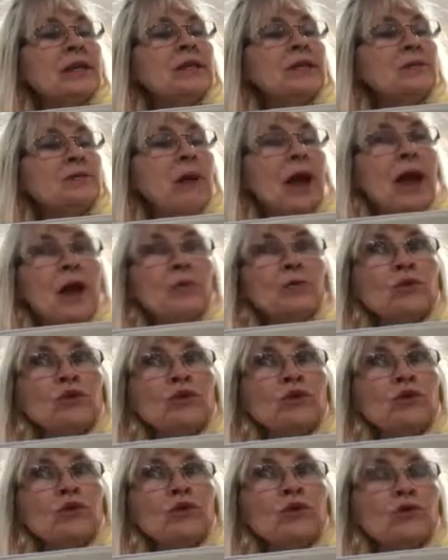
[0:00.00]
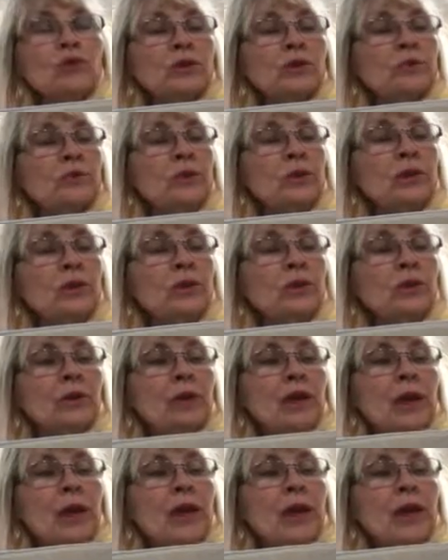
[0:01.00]
His back was turned towards Peter.
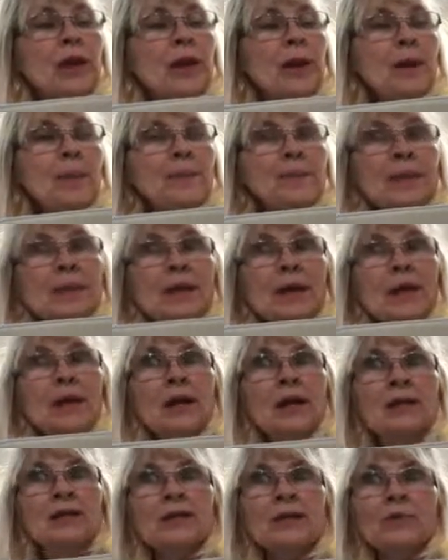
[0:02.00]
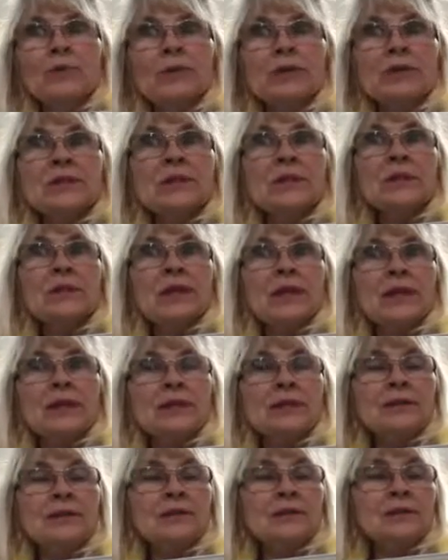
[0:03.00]
Beyond him was the
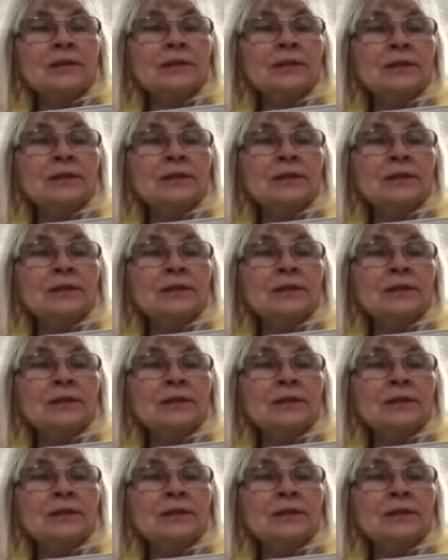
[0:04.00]
gate.